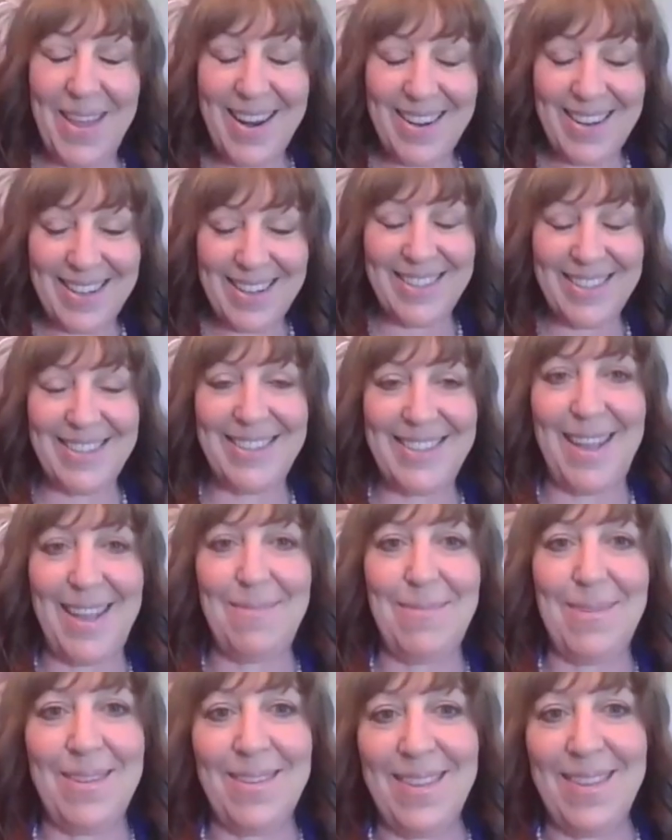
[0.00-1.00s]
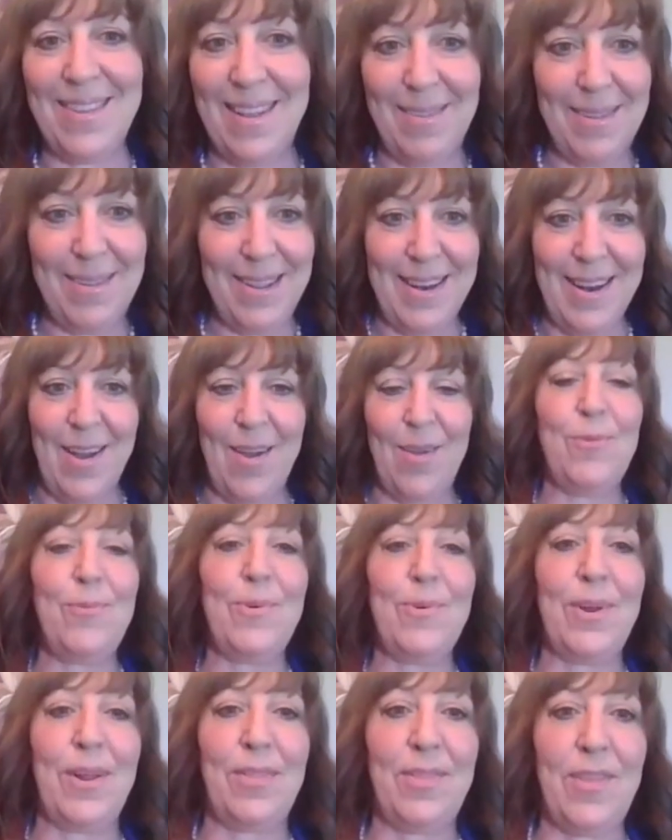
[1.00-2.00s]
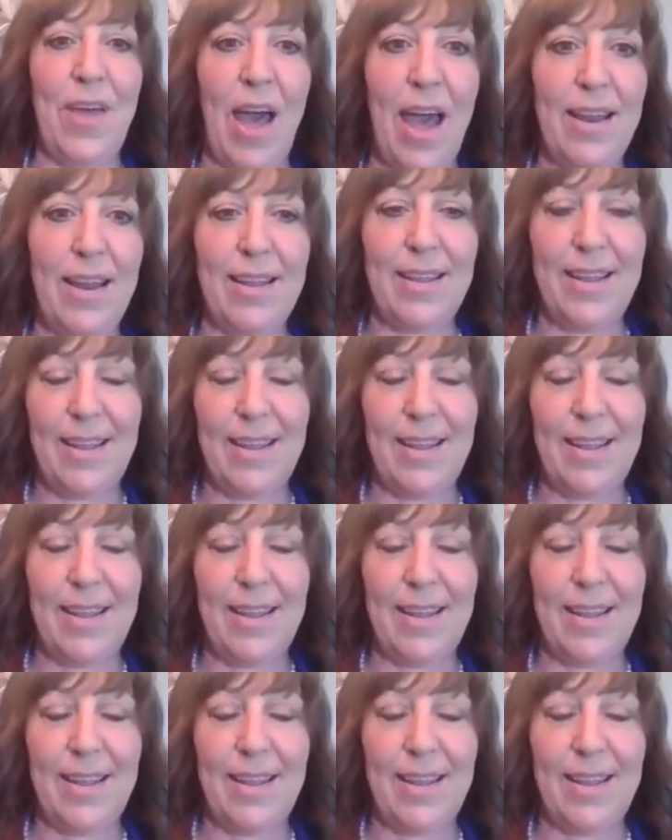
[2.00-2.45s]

our kitchen tables. Who would have thought?